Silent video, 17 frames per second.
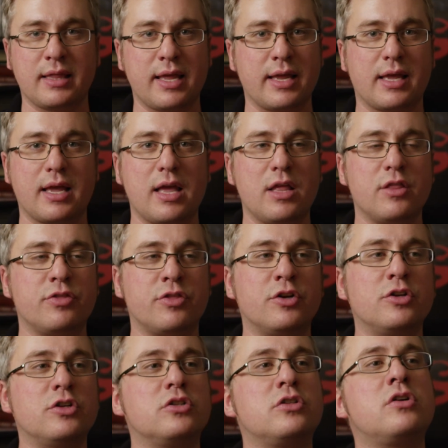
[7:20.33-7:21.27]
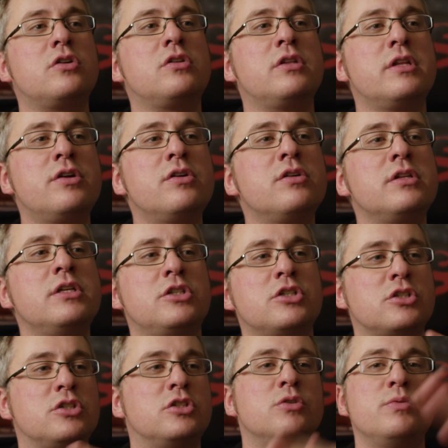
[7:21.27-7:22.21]
Like they're literally
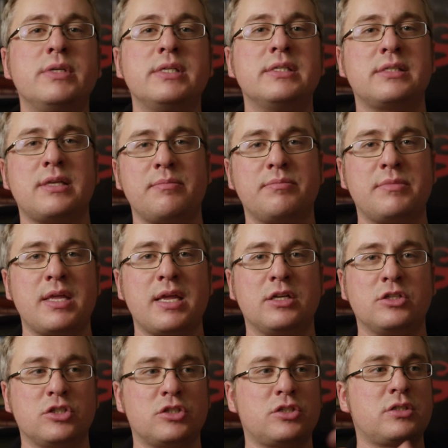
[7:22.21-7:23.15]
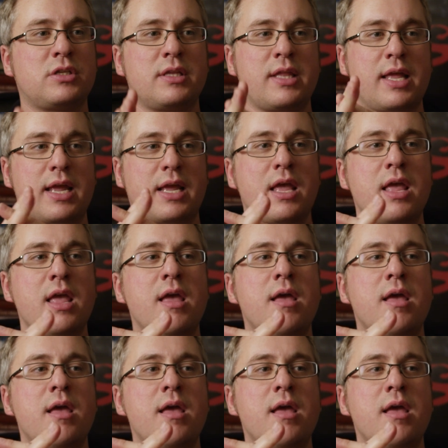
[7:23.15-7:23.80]
just doing something just to like